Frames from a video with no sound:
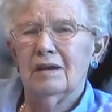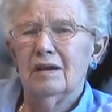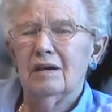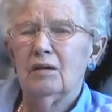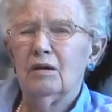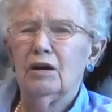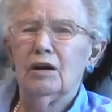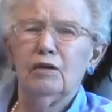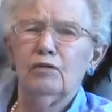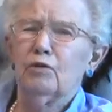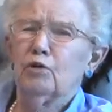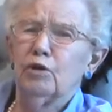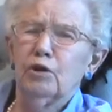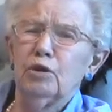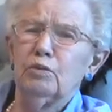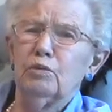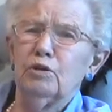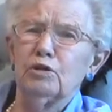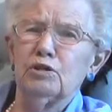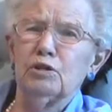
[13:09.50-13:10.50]
I never heard
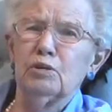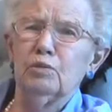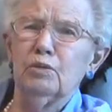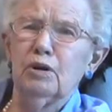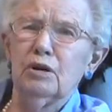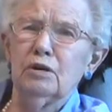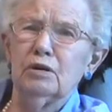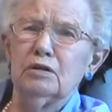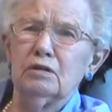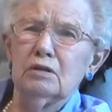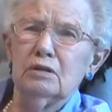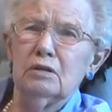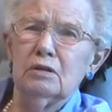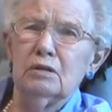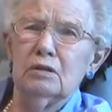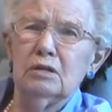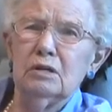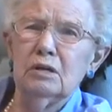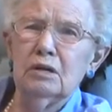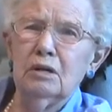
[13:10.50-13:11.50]
much about
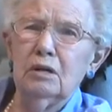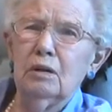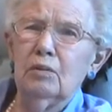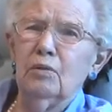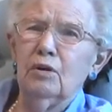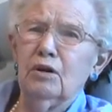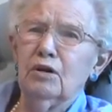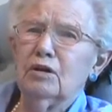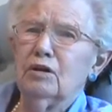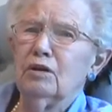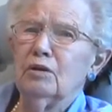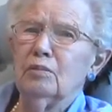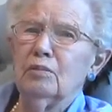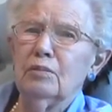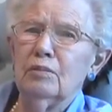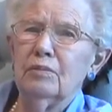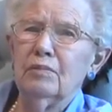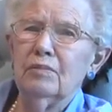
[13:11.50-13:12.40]
him.